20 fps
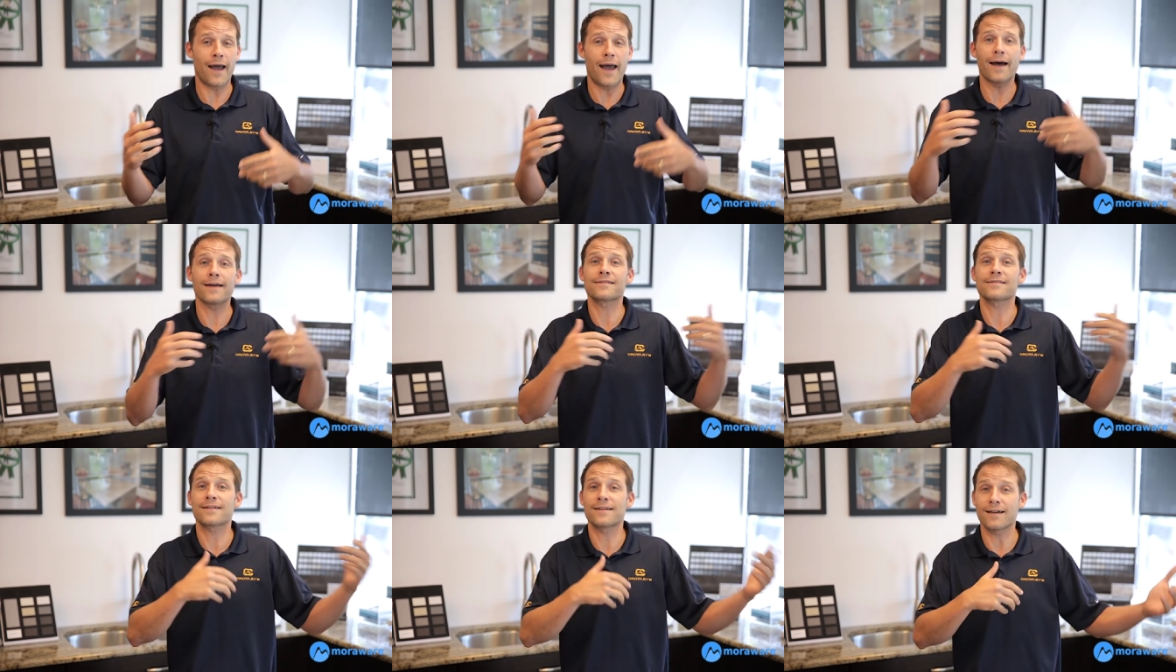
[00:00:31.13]

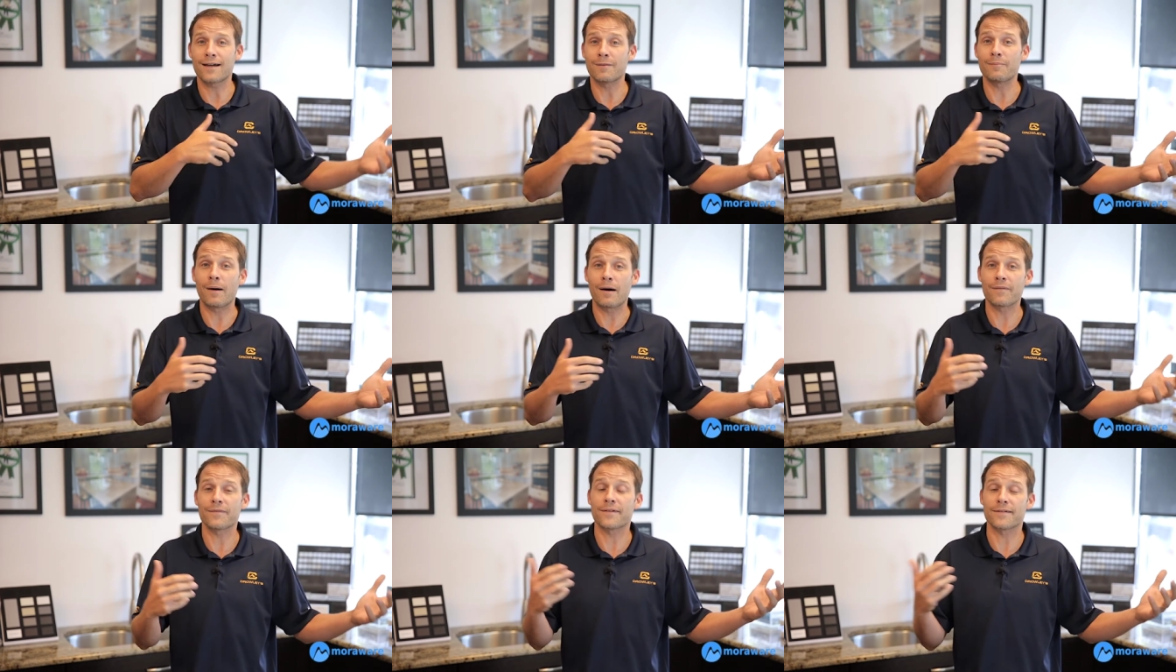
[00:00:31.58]
asking
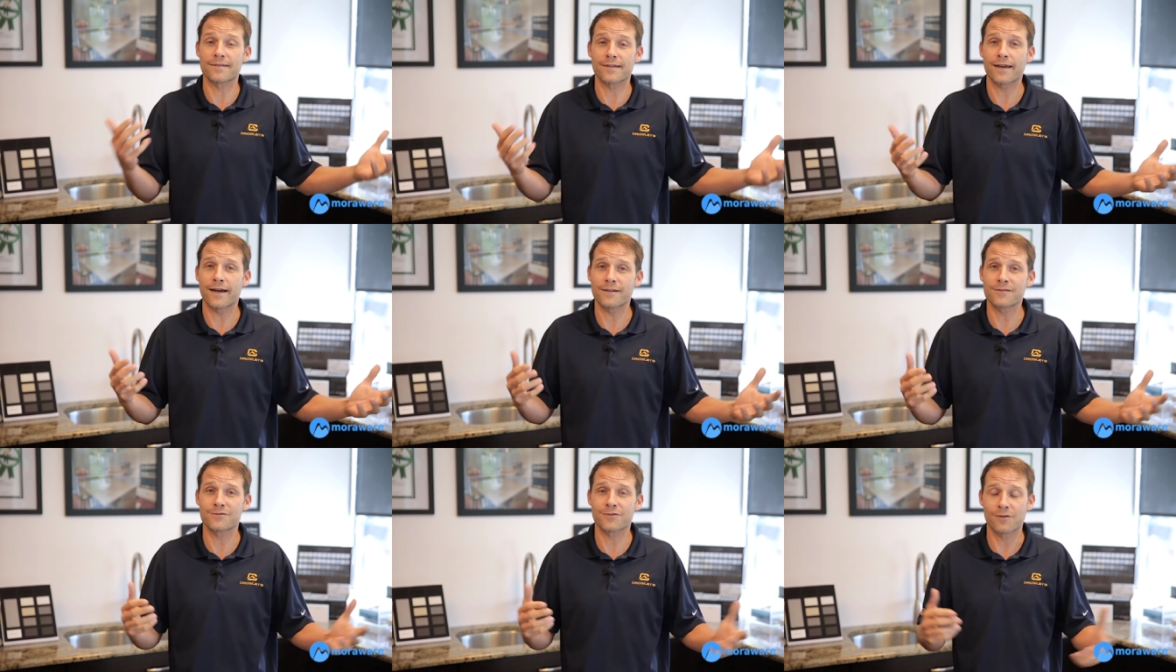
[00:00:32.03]
about the
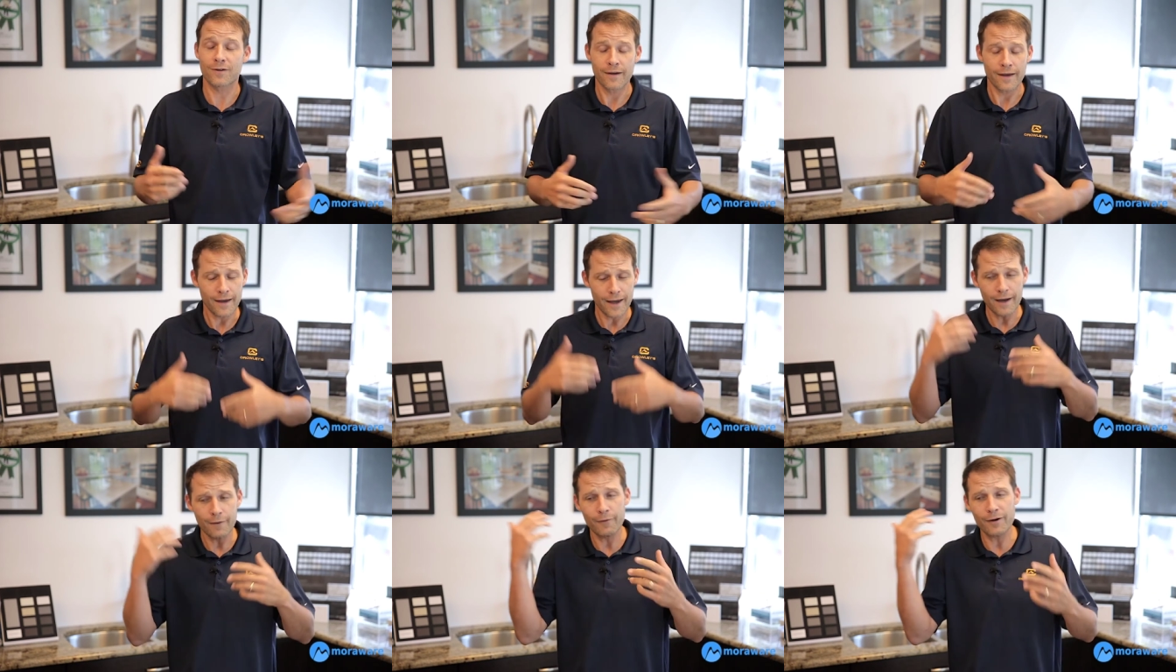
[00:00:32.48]
schedule,
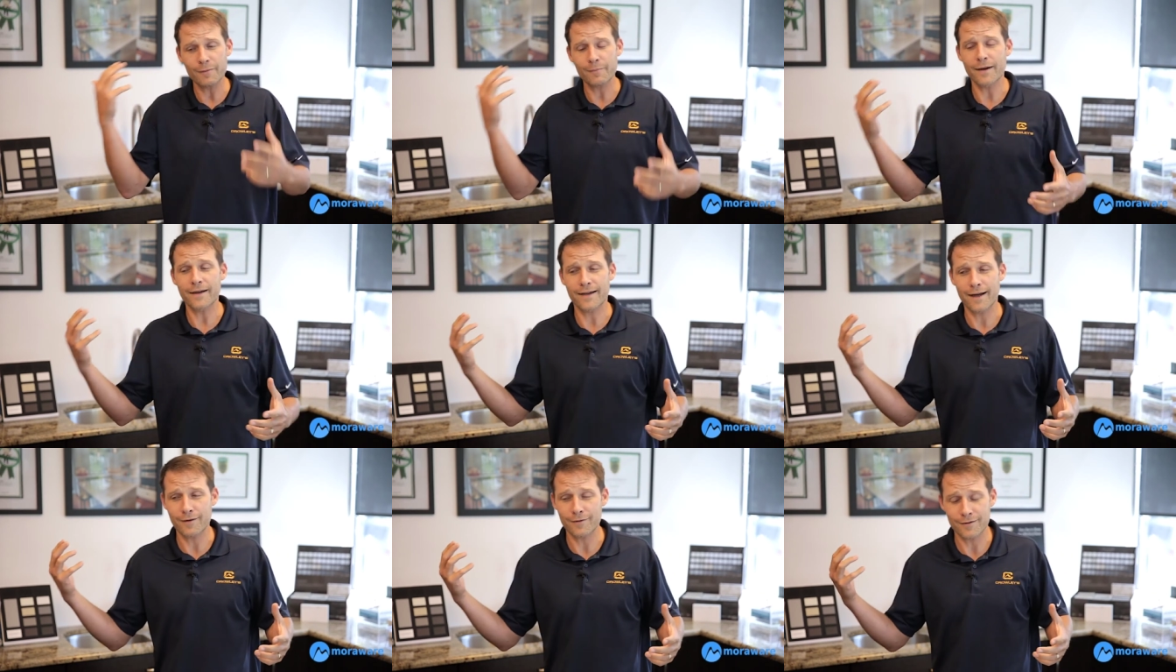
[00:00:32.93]
hey, when are
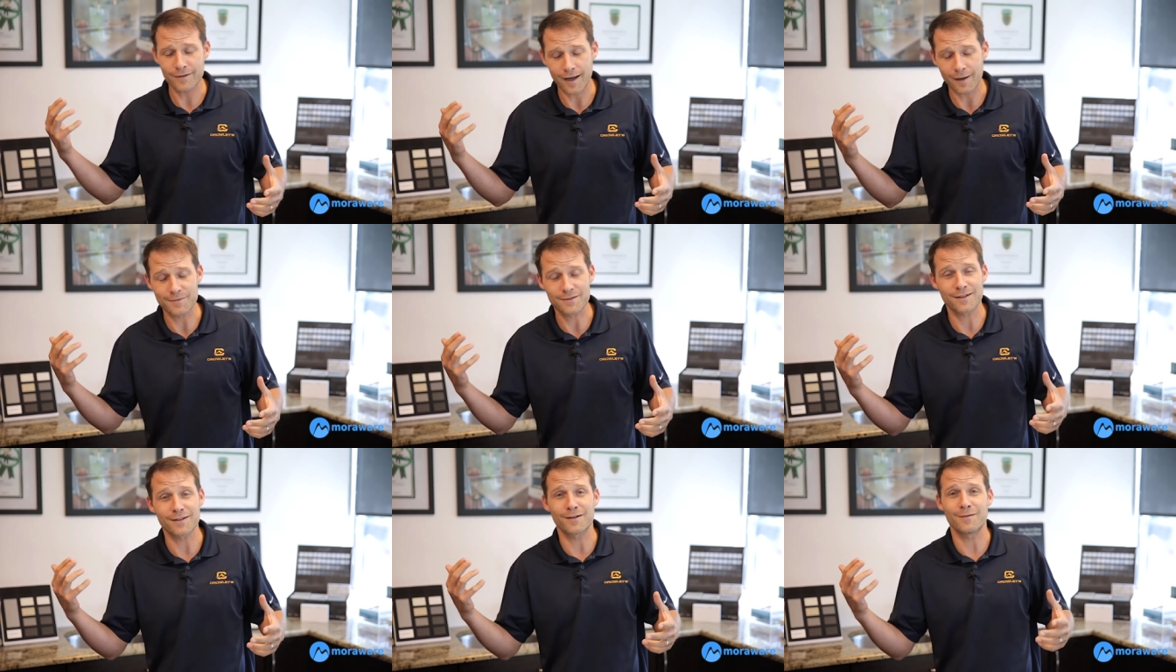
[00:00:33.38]
my
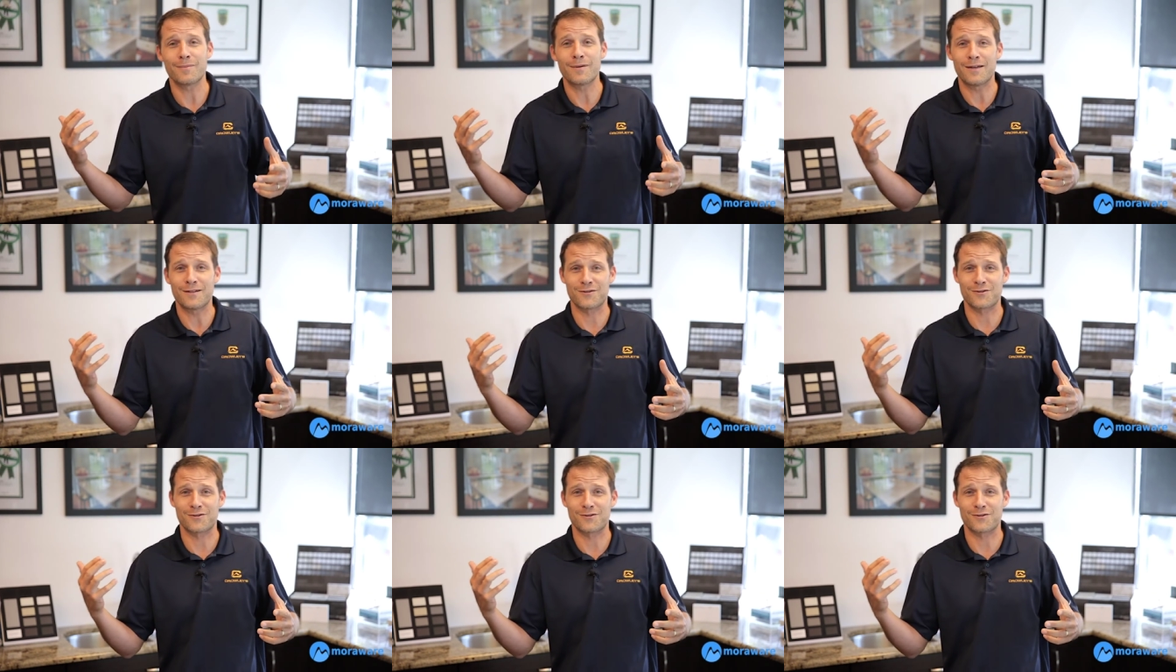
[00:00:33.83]
countertops going to be